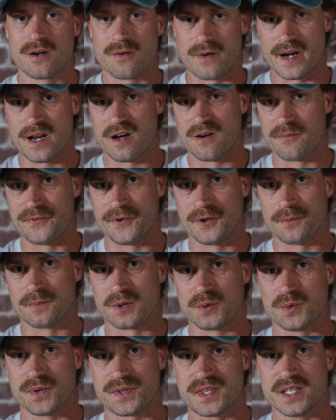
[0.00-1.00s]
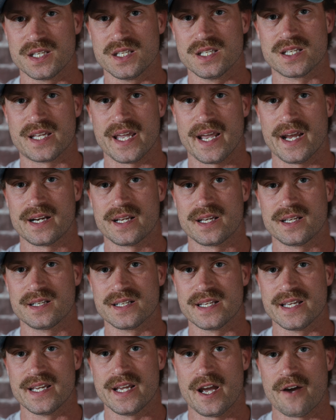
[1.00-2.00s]
Right now I'm filming with the Canon
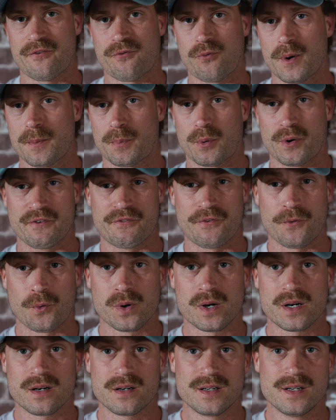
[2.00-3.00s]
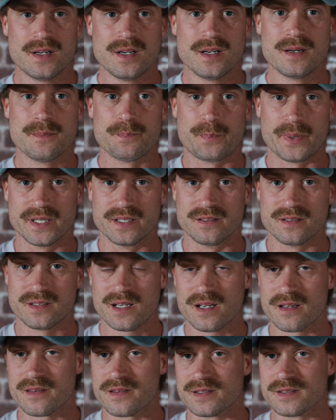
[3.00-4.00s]
EF 1.4. But
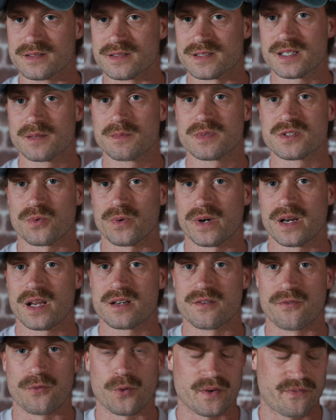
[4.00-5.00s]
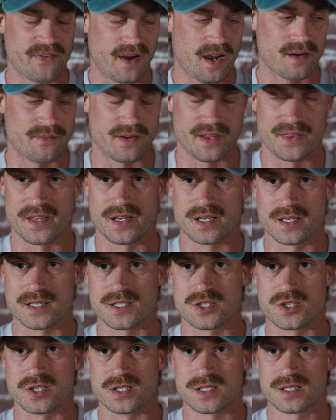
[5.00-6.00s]
yeah, the Sigma 28 to 45 I think
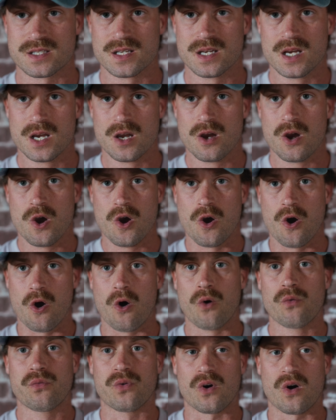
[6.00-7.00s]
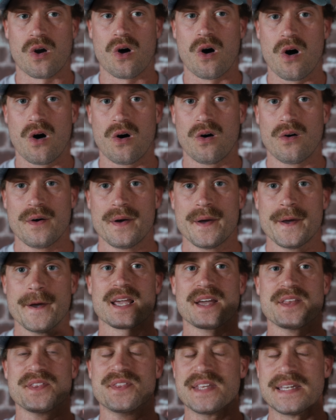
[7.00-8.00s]
is just overall
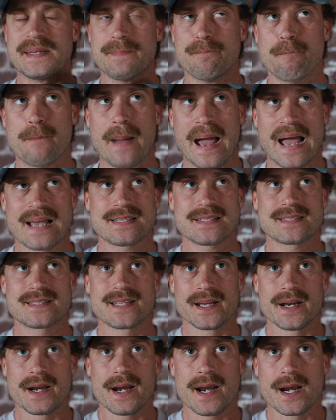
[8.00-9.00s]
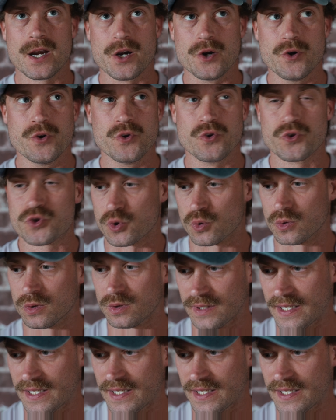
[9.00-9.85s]
the best neutral